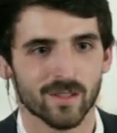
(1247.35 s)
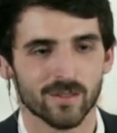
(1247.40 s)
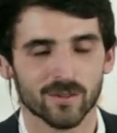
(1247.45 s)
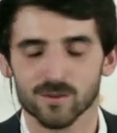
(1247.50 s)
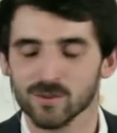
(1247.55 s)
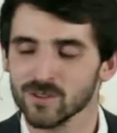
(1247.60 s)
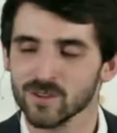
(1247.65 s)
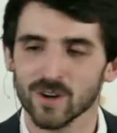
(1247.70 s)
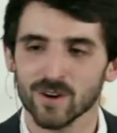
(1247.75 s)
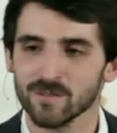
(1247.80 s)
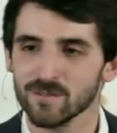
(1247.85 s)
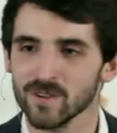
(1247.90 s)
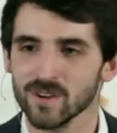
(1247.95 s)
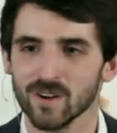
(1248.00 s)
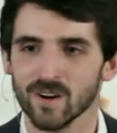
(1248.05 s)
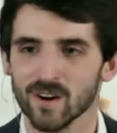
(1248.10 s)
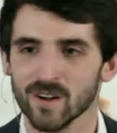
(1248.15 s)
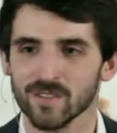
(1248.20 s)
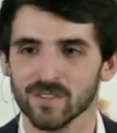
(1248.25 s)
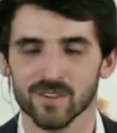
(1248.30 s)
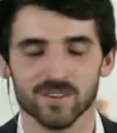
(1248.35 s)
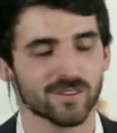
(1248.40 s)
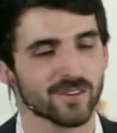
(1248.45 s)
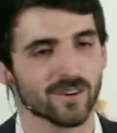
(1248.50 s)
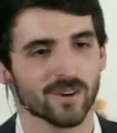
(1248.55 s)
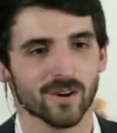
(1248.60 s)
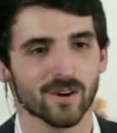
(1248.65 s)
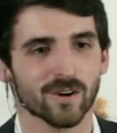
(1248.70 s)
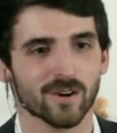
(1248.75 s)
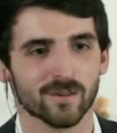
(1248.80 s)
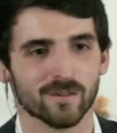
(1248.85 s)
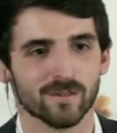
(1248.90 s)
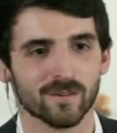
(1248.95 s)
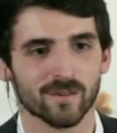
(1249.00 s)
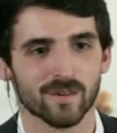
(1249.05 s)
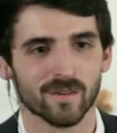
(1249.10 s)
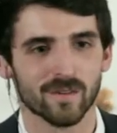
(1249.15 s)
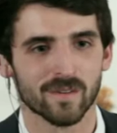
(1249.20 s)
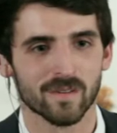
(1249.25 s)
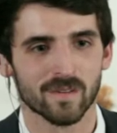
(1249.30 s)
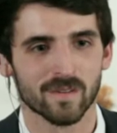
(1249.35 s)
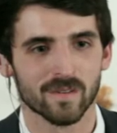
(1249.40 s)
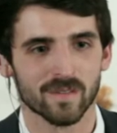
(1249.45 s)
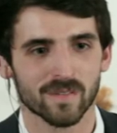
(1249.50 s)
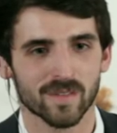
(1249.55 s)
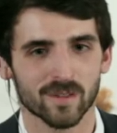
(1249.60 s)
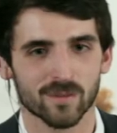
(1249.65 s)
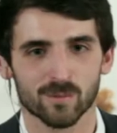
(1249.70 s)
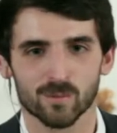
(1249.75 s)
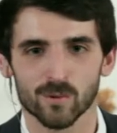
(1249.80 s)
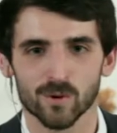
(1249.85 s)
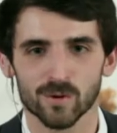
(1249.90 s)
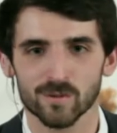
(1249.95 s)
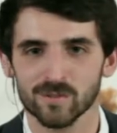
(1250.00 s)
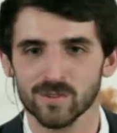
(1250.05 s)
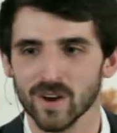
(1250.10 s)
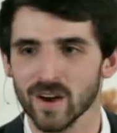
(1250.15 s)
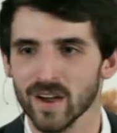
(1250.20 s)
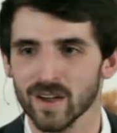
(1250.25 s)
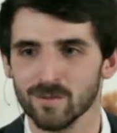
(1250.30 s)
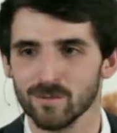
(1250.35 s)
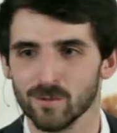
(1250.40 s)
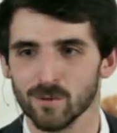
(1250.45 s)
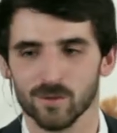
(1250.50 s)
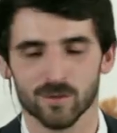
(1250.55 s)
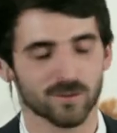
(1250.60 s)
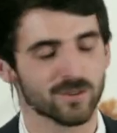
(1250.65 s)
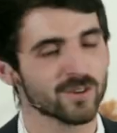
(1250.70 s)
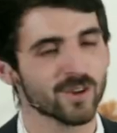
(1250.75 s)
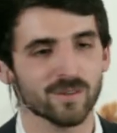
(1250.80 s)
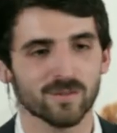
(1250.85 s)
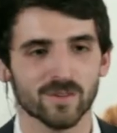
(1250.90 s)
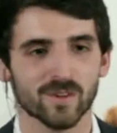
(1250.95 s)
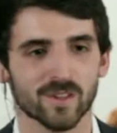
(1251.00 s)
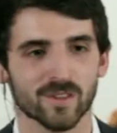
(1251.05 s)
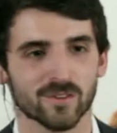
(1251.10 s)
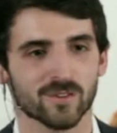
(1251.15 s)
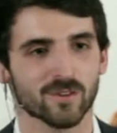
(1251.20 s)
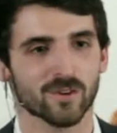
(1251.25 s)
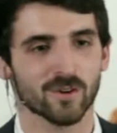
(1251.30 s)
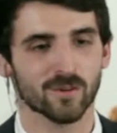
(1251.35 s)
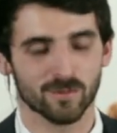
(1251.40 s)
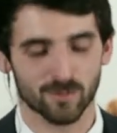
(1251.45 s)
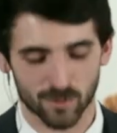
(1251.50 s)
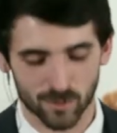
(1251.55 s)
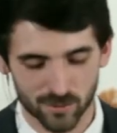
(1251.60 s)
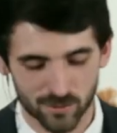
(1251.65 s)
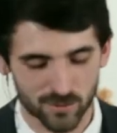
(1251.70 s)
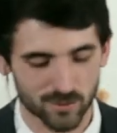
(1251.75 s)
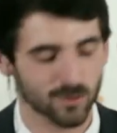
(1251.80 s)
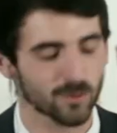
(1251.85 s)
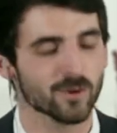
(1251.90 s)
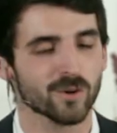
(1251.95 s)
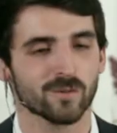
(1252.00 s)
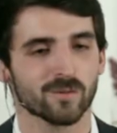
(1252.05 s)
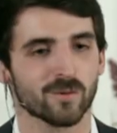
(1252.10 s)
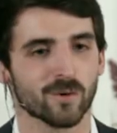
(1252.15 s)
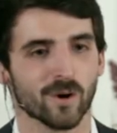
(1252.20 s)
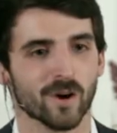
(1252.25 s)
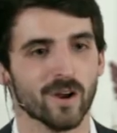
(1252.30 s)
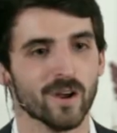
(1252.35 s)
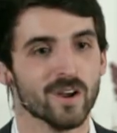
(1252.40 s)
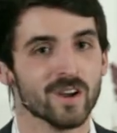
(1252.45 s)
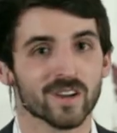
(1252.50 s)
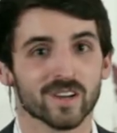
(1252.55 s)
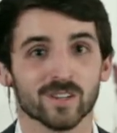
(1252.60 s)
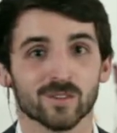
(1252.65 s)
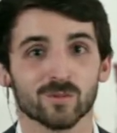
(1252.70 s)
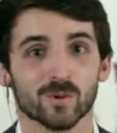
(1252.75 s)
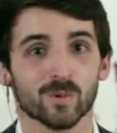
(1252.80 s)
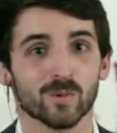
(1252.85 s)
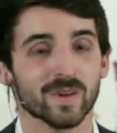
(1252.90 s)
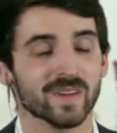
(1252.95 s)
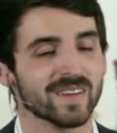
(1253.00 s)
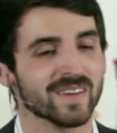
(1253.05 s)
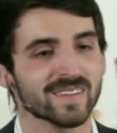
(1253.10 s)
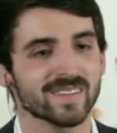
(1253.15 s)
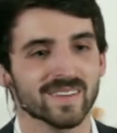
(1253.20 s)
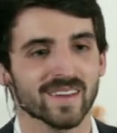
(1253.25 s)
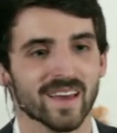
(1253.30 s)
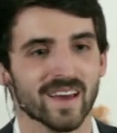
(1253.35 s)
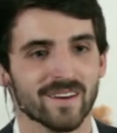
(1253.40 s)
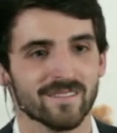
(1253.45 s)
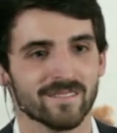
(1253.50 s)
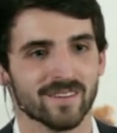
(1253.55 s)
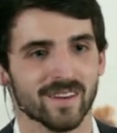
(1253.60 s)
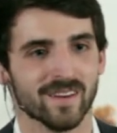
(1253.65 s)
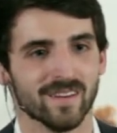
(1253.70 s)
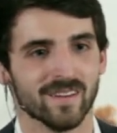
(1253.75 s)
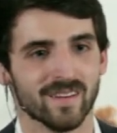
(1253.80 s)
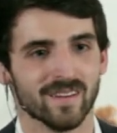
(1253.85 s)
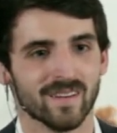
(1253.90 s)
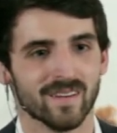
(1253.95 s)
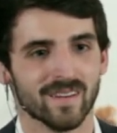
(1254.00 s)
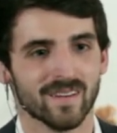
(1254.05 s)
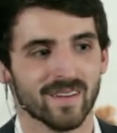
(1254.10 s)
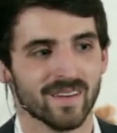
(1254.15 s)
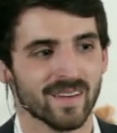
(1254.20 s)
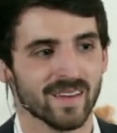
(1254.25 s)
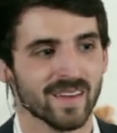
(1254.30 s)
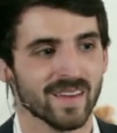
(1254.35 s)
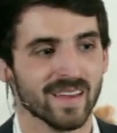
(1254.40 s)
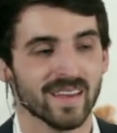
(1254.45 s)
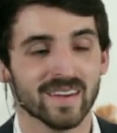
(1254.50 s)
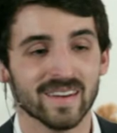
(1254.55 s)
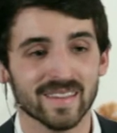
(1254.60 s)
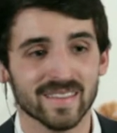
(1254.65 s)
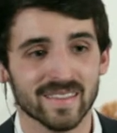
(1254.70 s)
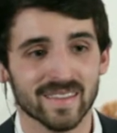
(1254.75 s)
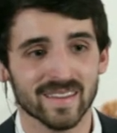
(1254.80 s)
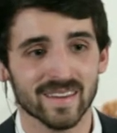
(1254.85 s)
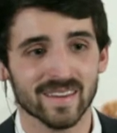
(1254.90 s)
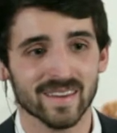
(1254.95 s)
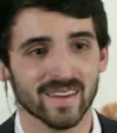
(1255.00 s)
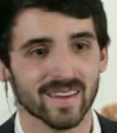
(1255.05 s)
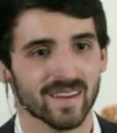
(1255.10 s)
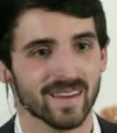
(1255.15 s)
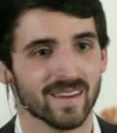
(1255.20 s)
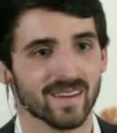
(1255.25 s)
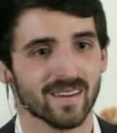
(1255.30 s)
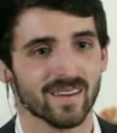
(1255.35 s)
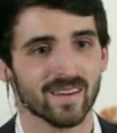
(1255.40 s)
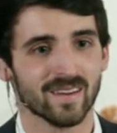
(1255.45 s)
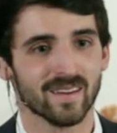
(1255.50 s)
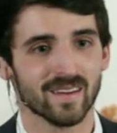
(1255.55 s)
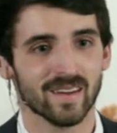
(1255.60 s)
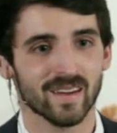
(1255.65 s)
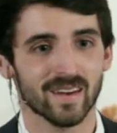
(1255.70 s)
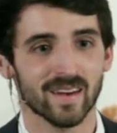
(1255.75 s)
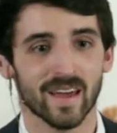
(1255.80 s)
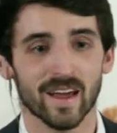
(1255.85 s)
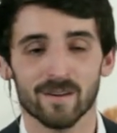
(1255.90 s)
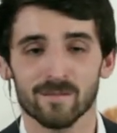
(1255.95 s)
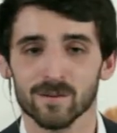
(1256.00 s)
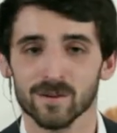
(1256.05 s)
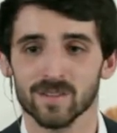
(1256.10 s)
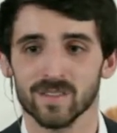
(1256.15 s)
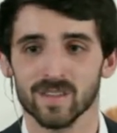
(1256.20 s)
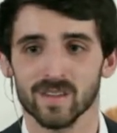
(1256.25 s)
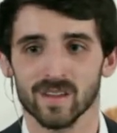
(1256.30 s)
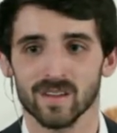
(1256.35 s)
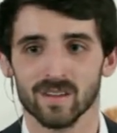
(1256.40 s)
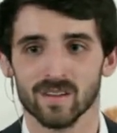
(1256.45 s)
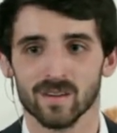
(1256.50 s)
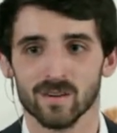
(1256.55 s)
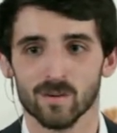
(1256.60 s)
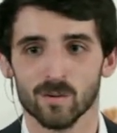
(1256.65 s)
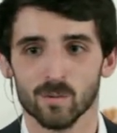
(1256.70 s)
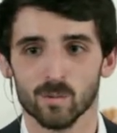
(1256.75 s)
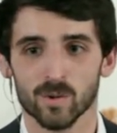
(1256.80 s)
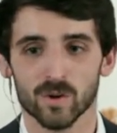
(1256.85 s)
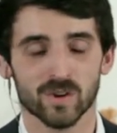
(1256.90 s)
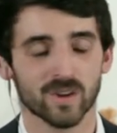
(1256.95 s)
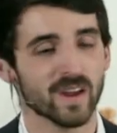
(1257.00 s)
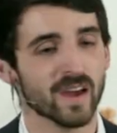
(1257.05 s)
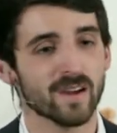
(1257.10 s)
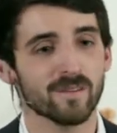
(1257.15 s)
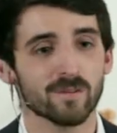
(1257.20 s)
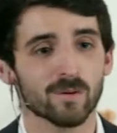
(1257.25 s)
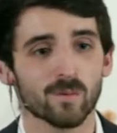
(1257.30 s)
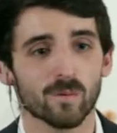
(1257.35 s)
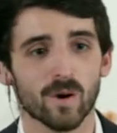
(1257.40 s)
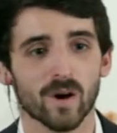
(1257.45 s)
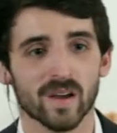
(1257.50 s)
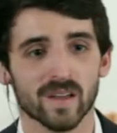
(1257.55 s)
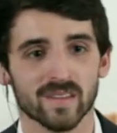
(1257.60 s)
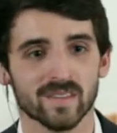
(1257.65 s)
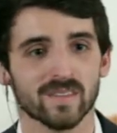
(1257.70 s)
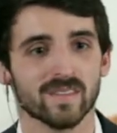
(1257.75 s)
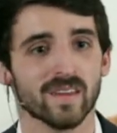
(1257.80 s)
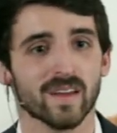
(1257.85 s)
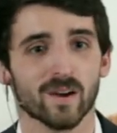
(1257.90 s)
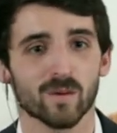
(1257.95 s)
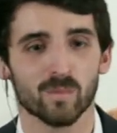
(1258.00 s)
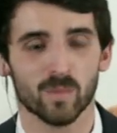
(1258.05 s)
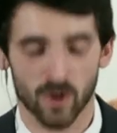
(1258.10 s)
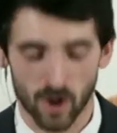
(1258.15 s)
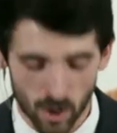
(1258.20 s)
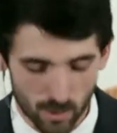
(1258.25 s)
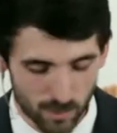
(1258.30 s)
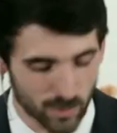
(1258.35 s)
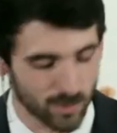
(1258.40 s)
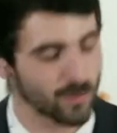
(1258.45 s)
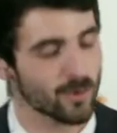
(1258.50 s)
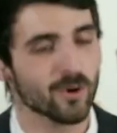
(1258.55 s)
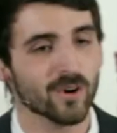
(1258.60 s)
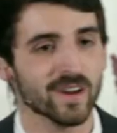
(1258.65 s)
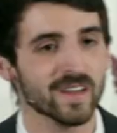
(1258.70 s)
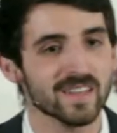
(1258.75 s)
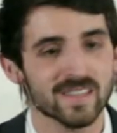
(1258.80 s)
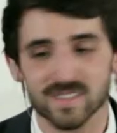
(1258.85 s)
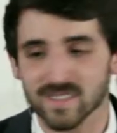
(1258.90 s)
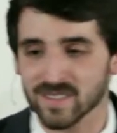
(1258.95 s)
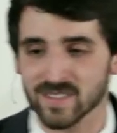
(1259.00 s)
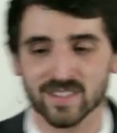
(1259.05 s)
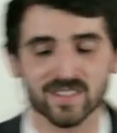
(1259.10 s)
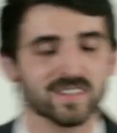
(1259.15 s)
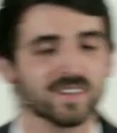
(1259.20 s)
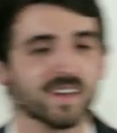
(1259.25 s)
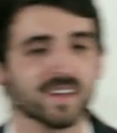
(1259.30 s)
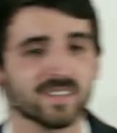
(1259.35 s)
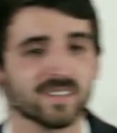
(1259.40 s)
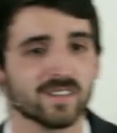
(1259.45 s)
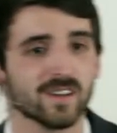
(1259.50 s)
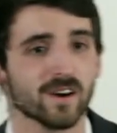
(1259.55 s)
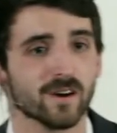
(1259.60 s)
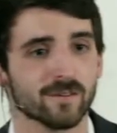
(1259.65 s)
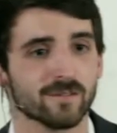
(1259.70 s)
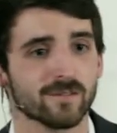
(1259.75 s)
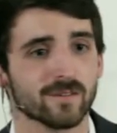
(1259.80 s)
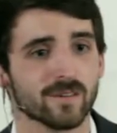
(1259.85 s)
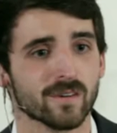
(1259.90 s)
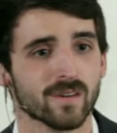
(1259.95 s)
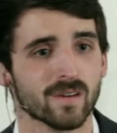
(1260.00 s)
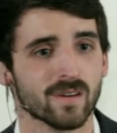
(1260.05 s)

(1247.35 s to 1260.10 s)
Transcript: There's nothing on this earth that's worth dying for. There's nothing on this earth worth storing for. Because when we get to heaven, anything and everything we could ever want is there. But our reward isn't this nice stuff.